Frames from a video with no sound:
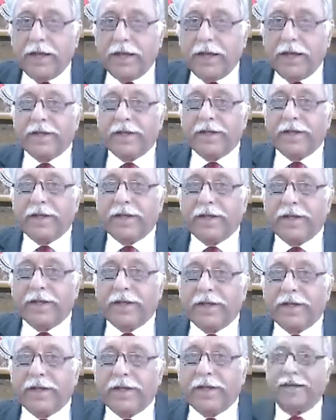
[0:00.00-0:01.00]
Let's just
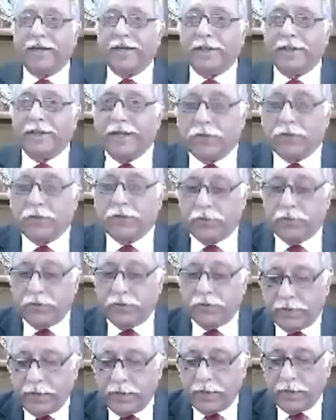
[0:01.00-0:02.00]
start my speech.
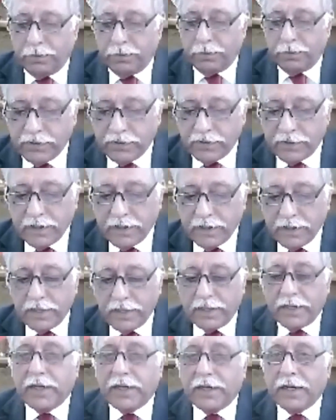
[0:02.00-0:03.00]

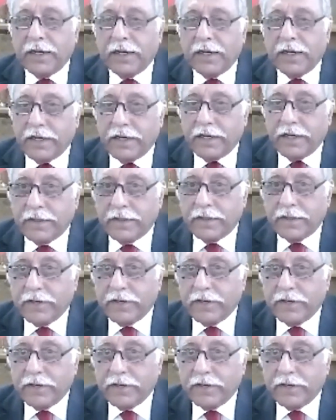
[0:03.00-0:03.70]
Distinguished guests